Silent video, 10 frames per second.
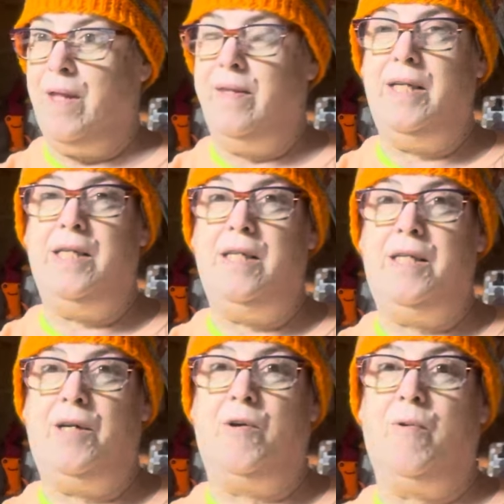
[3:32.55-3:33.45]
the,
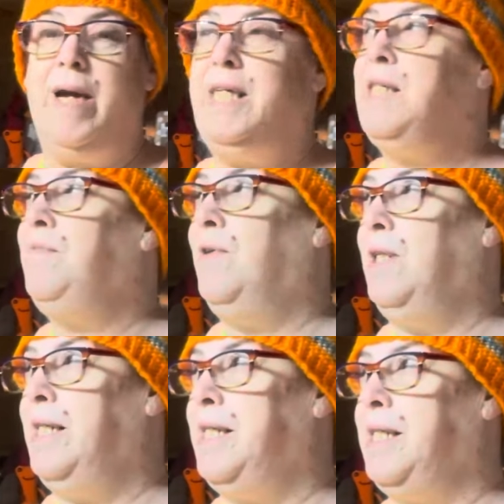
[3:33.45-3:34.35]
the
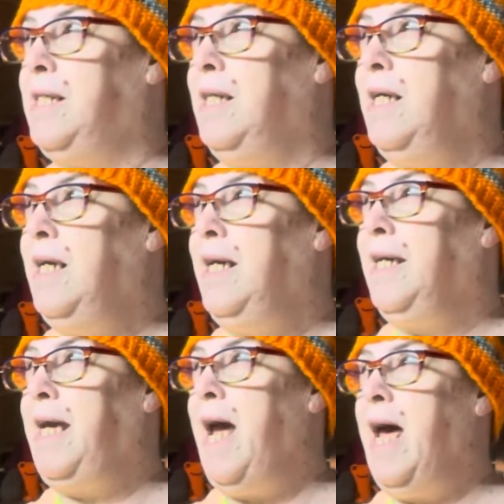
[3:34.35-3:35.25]
gracefulest
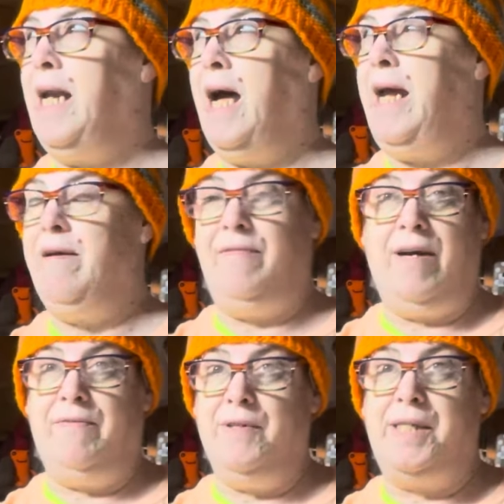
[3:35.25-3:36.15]
cat I have
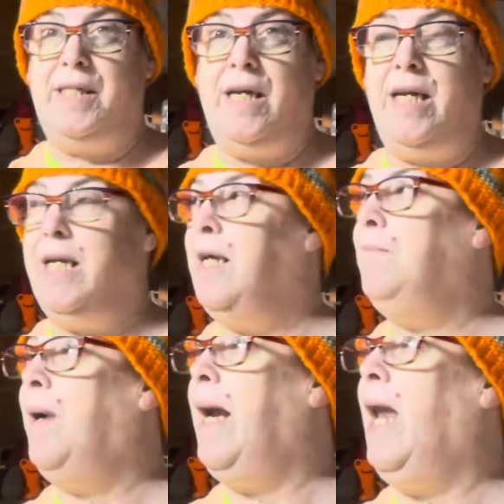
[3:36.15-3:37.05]
ever seen in
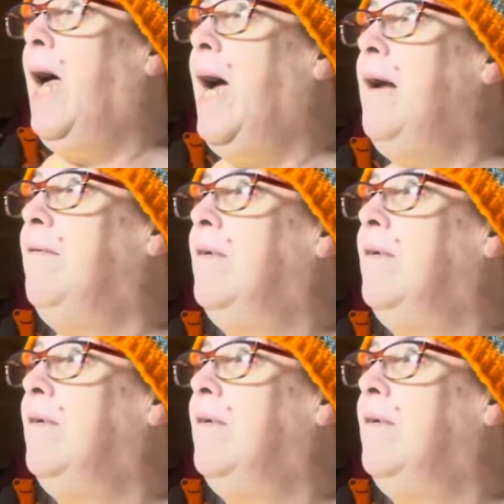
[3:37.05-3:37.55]
my life.